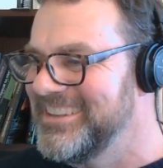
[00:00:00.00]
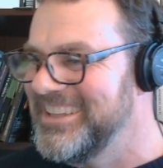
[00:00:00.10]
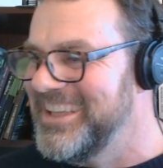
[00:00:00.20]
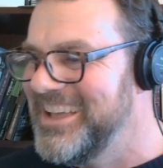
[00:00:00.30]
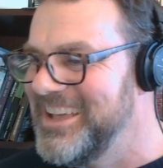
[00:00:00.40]

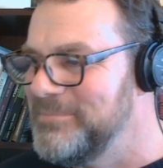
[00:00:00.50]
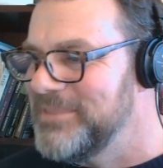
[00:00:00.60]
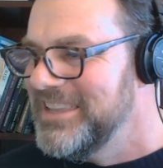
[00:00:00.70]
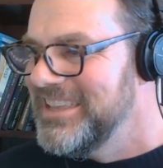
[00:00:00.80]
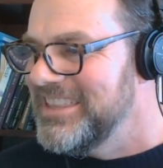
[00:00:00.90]
Um,
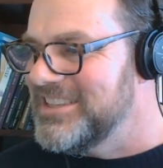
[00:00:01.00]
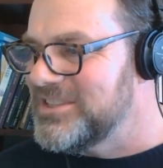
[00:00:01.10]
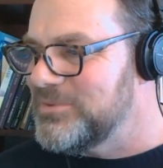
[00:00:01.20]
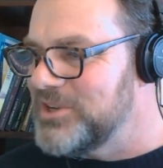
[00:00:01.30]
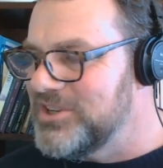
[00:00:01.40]
this
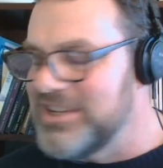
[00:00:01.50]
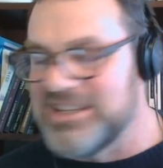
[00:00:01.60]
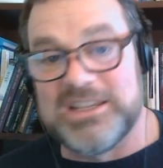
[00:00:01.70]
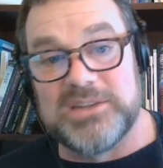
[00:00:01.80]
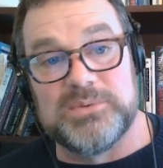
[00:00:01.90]
question, next
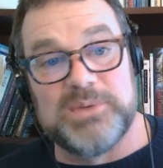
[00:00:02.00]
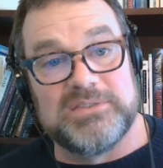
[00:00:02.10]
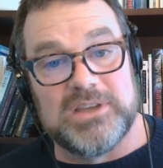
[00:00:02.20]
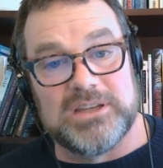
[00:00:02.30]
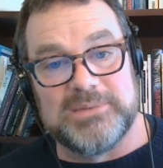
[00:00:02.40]
question, we haven't
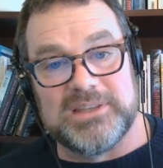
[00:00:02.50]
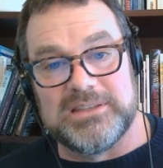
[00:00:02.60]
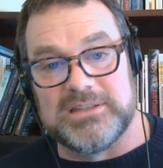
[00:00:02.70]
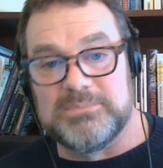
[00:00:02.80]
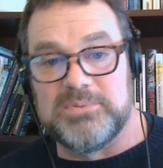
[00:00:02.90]
talked about
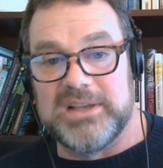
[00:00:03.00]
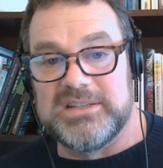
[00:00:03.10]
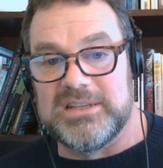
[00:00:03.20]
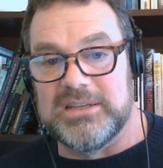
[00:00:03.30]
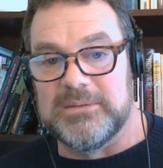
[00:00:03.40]
this
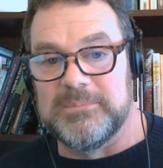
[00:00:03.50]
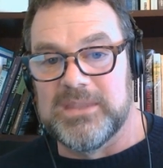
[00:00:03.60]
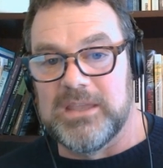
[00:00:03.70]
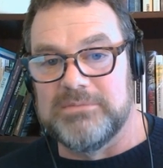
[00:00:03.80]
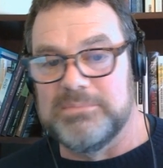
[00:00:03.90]
pricing
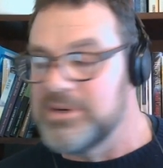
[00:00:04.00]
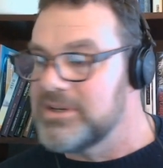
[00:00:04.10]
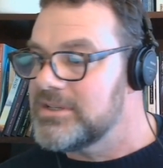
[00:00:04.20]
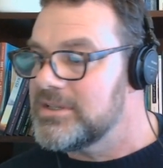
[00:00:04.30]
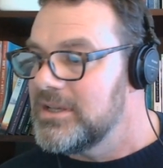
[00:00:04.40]
of
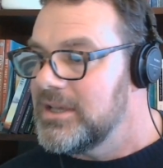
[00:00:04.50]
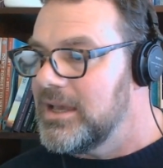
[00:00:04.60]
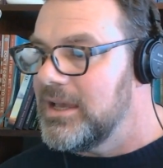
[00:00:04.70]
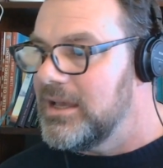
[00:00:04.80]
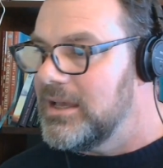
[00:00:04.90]
books.
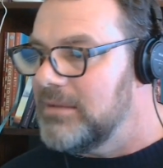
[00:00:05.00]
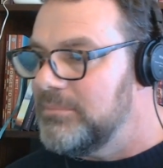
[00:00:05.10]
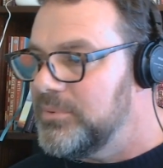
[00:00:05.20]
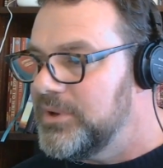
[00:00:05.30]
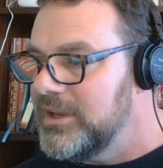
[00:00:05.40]
Uh,
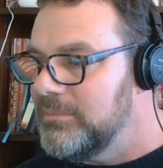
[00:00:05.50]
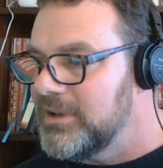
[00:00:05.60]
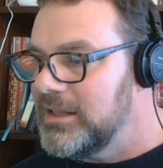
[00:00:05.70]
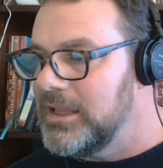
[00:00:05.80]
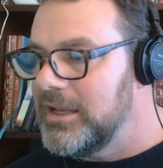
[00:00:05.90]
Brielle
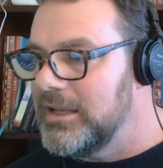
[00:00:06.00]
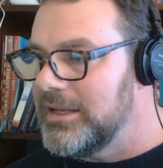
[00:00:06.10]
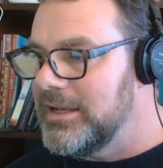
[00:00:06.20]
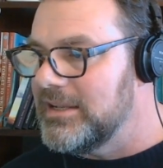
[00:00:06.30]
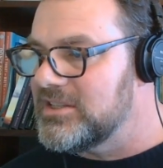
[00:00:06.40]
McLean
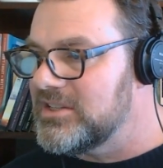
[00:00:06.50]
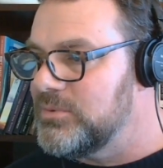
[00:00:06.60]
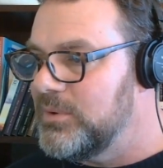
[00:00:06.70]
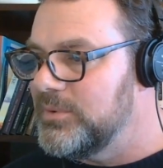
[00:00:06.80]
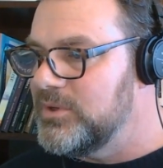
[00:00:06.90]
asks,
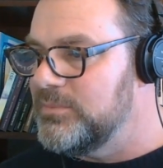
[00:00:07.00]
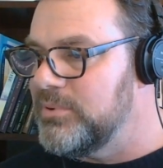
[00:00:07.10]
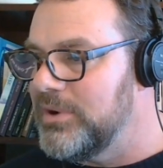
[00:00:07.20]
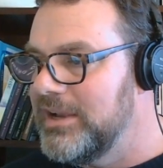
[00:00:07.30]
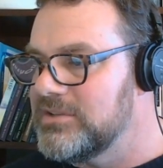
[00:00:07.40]
"What would you
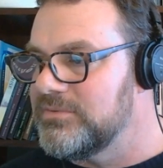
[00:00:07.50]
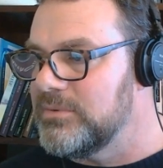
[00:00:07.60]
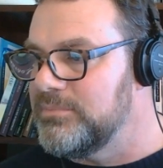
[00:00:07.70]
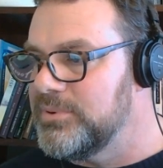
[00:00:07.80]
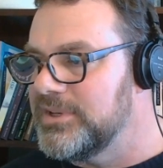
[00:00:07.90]
price for
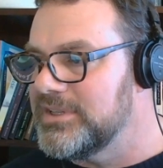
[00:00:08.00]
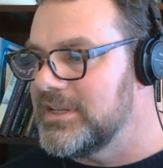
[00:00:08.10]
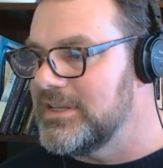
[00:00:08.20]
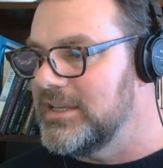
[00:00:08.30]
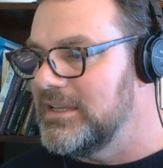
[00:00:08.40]
print
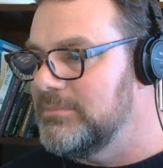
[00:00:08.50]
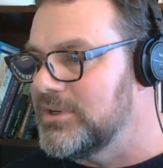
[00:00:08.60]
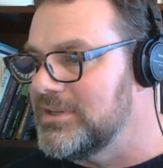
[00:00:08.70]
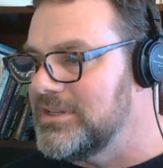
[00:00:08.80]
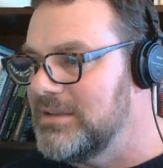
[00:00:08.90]
and
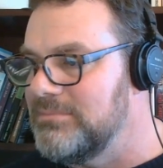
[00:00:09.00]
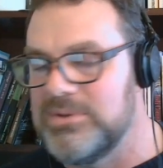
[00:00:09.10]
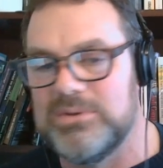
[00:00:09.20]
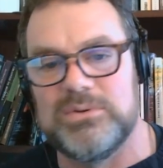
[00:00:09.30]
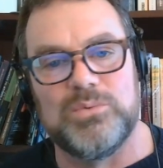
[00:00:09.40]
ebook
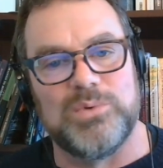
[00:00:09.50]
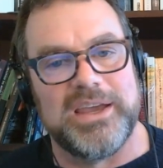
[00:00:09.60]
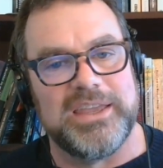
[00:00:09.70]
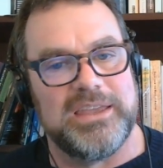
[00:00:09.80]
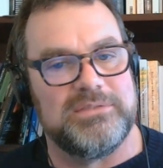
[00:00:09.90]
debut
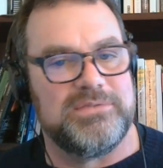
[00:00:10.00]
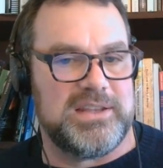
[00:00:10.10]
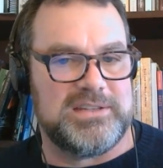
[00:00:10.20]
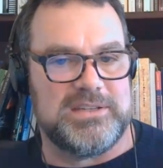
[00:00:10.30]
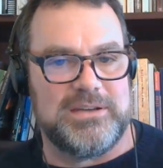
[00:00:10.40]
YA
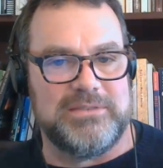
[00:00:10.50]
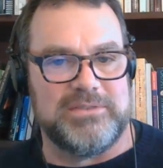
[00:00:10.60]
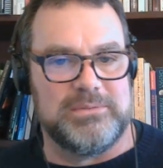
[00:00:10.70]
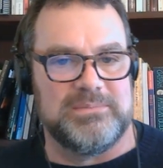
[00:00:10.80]
fantasy novel?"